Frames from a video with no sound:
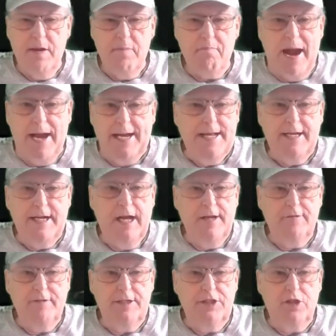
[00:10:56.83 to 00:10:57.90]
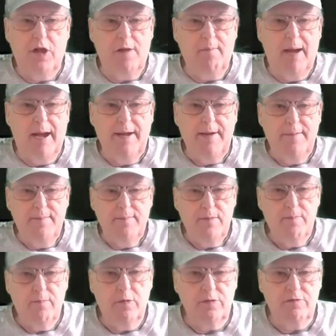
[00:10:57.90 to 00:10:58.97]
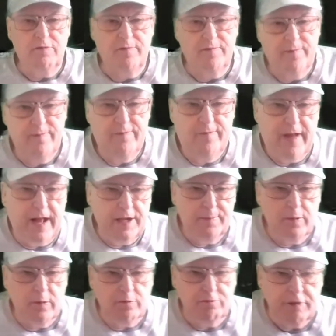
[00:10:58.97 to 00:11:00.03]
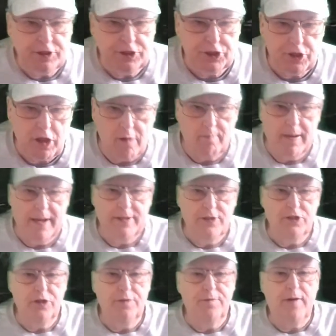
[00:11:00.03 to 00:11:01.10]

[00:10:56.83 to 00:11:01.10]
mining country, salt mine, the most valuable, rich salt mines you could